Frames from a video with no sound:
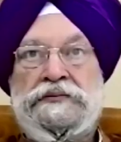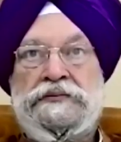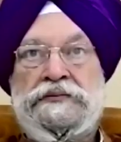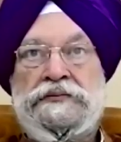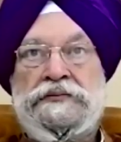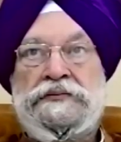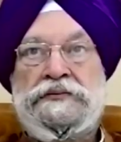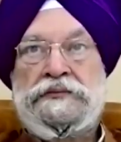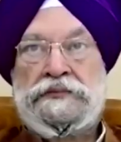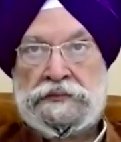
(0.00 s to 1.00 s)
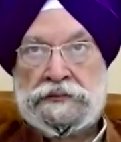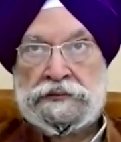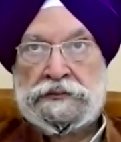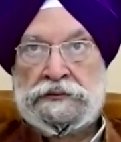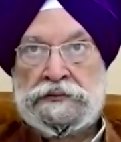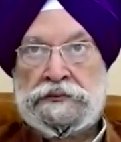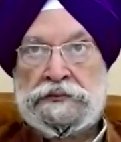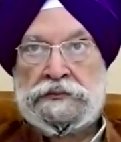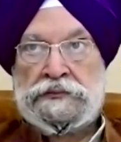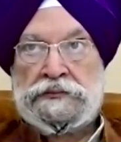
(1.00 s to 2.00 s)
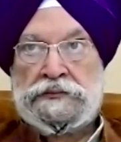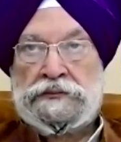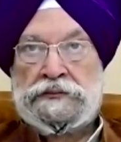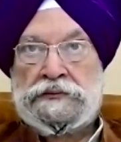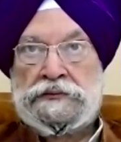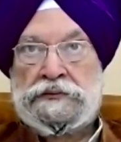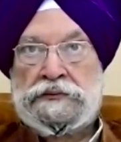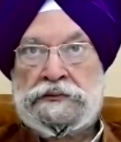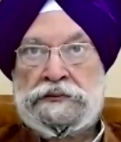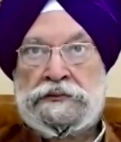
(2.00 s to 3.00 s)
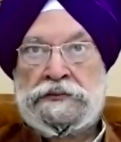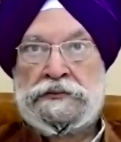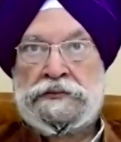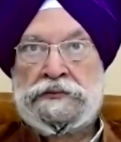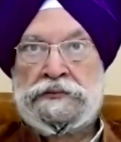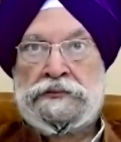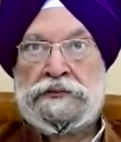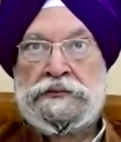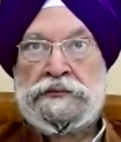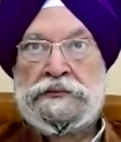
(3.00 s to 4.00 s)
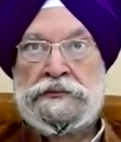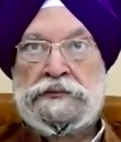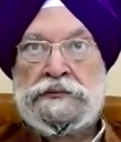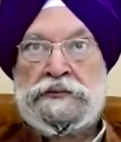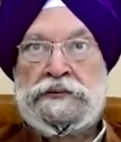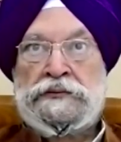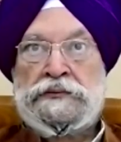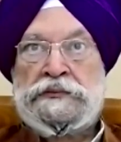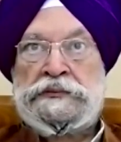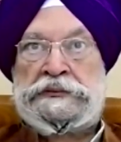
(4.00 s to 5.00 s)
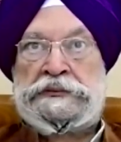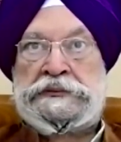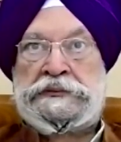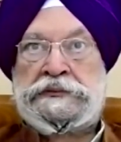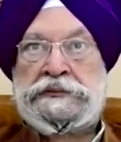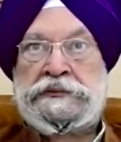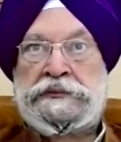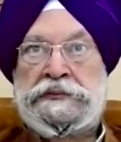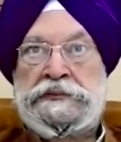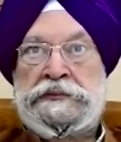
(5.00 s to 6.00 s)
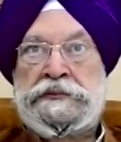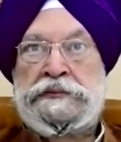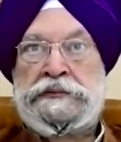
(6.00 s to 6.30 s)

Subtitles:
No words are spoken by the person on screen.